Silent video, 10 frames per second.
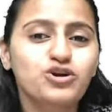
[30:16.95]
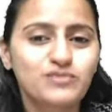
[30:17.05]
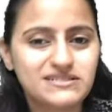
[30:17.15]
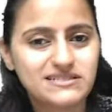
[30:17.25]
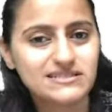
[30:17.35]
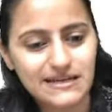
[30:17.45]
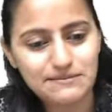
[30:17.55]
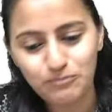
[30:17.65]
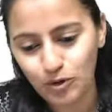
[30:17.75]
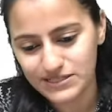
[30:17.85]
quizzes
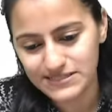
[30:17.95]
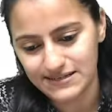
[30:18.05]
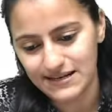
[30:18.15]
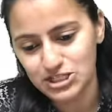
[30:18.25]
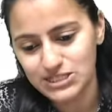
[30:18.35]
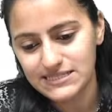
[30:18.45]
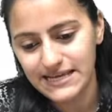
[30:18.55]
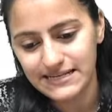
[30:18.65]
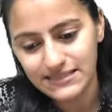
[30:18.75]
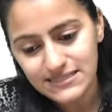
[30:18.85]
and more discussions
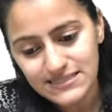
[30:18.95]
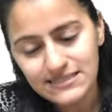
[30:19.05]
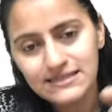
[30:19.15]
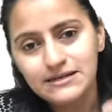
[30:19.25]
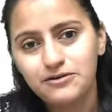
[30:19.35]
like this,